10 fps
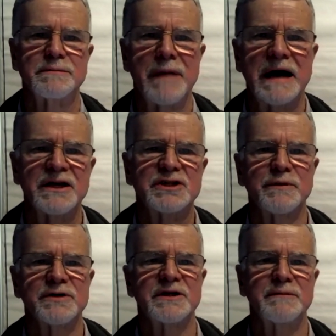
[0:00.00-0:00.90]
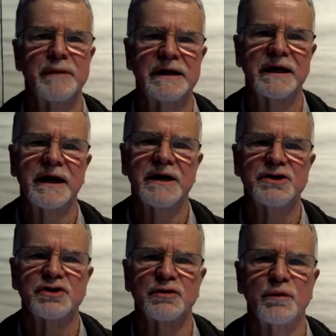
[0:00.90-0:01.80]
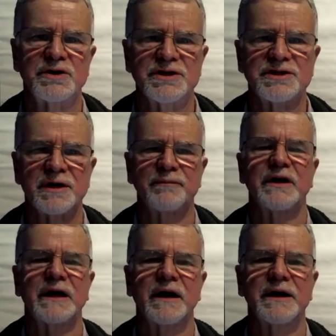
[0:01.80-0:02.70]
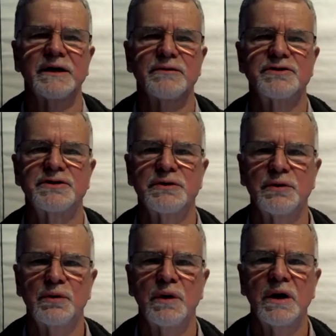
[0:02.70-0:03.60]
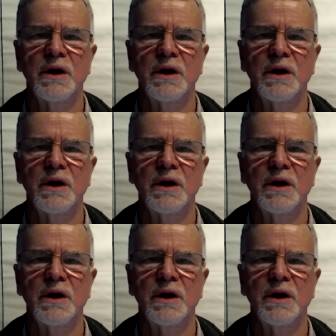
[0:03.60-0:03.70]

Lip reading: management, and medication, which is something I used to